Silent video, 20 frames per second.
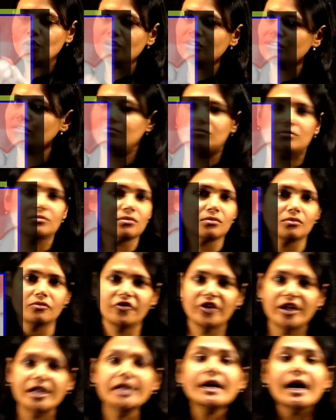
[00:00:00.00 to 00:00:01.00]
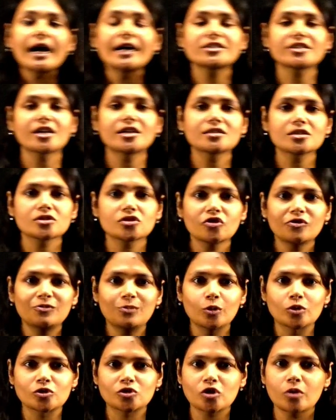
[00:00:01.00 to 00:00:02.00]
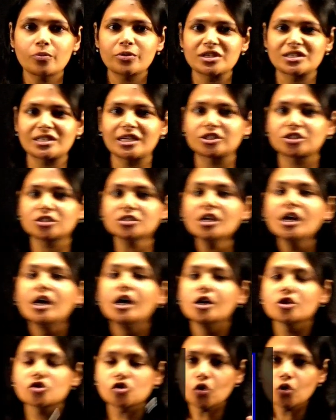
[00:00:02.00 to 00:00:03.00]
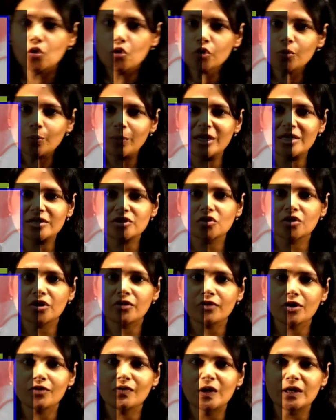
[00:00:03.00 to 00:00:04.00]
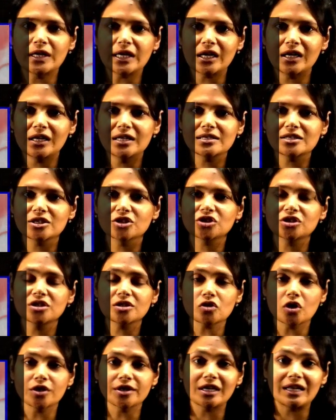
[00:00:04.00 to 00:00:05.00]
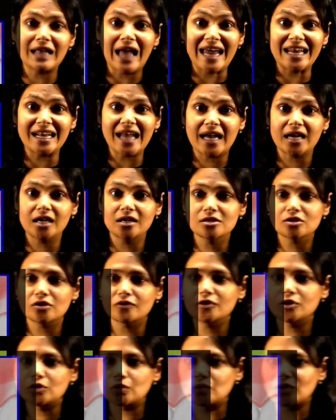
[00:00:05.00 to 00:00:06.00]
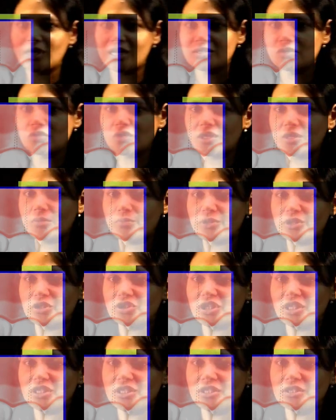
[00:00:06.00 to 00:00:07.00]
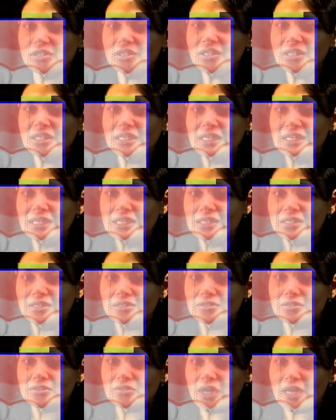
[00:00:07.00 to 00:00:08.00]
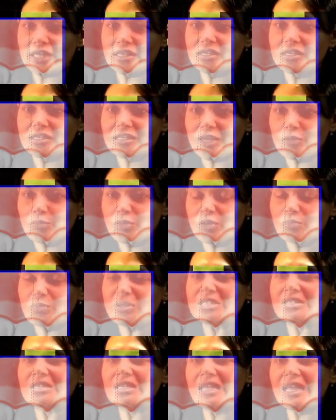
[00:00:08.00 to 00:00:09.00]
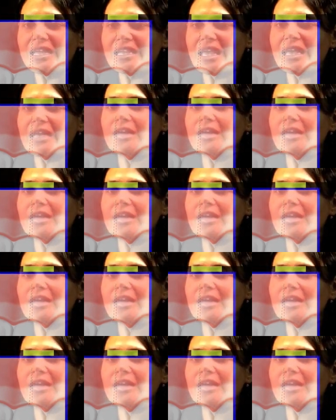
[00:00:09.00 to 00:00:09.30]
tooth, very high chances of post-op recession. So good place to give your vertical incision is on the line angles of the tooth, as you can appreciate here. So either it can be a mesial line